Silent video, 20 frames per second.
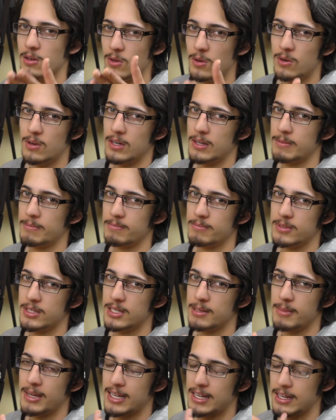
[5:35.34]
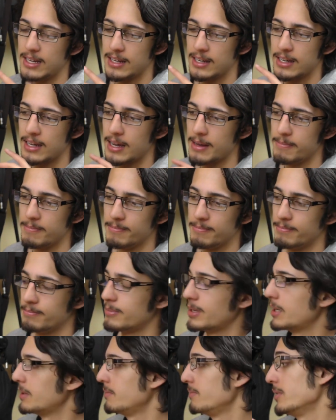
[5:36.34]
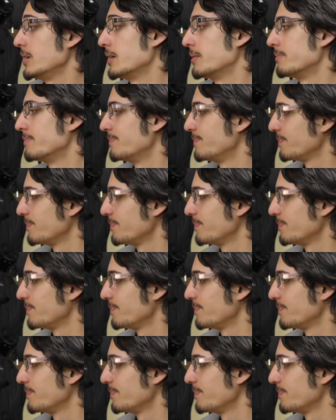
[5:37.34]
law to making a game, but yeah.